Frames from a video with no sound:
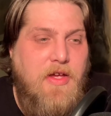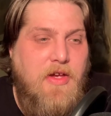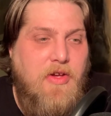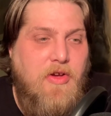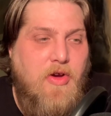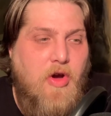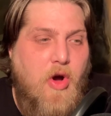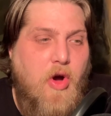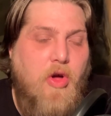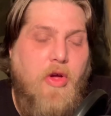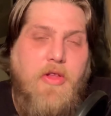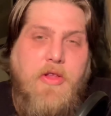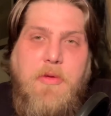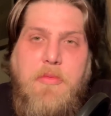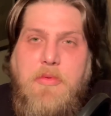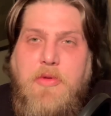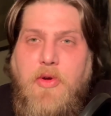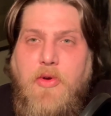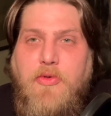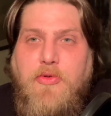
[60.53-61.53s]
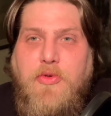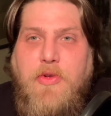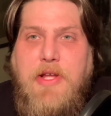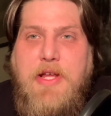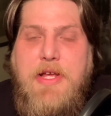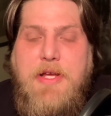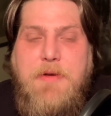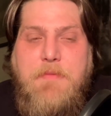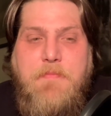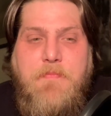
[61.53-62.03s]
calling them closer to
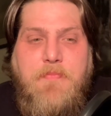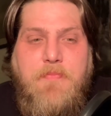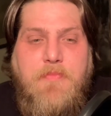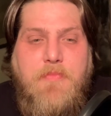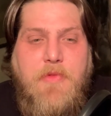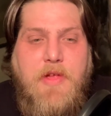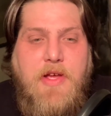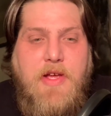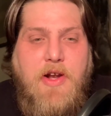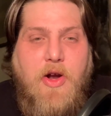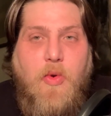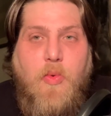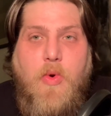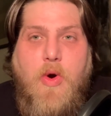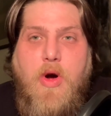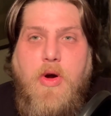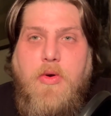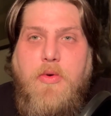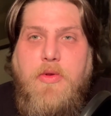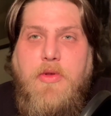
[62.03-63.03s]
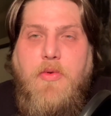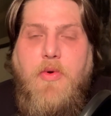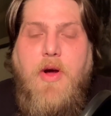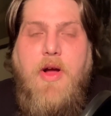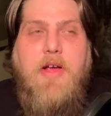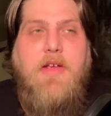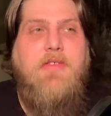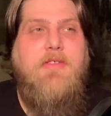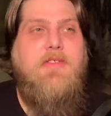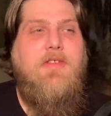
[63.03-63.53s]
Him in our walk with
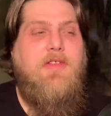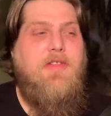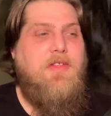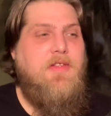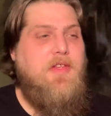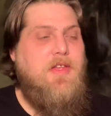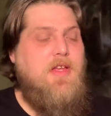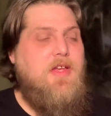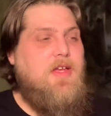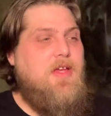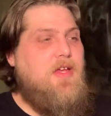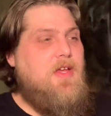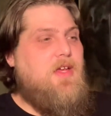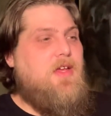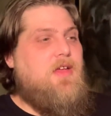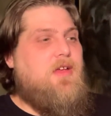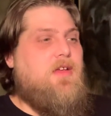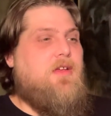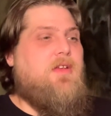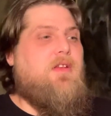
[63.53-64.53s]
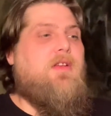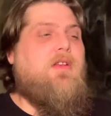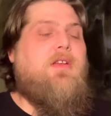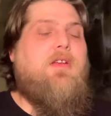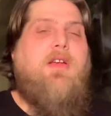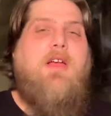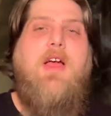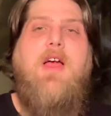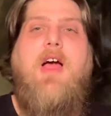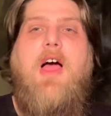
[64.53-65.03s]
Christ and
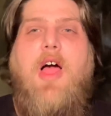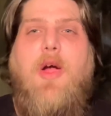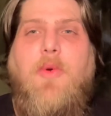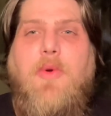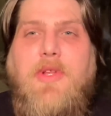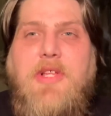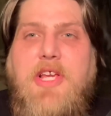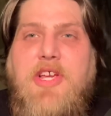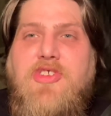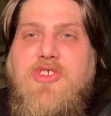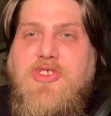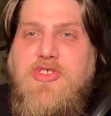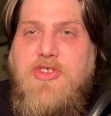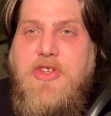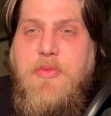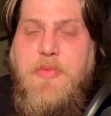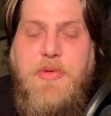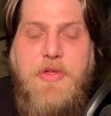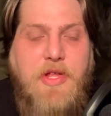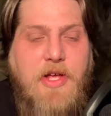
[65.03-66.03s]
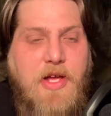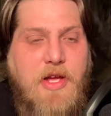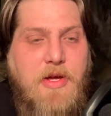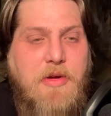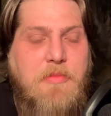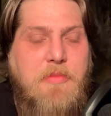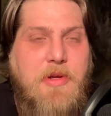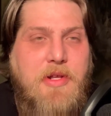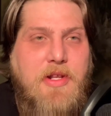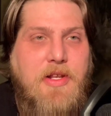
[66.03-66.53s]
our relationship with
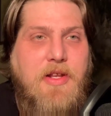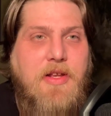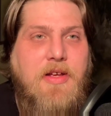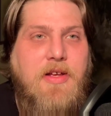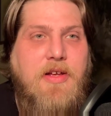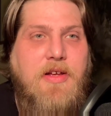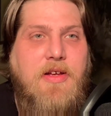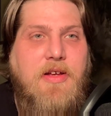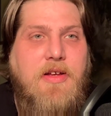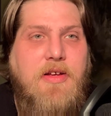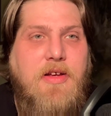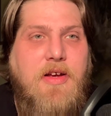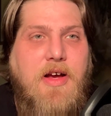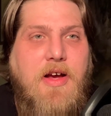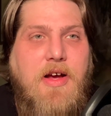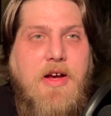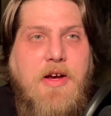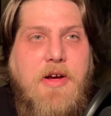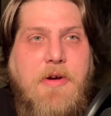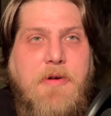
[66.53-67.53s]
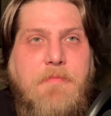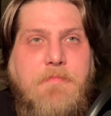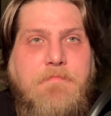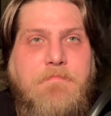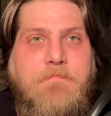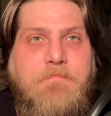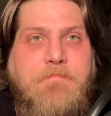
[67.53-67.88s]
Him. And, um,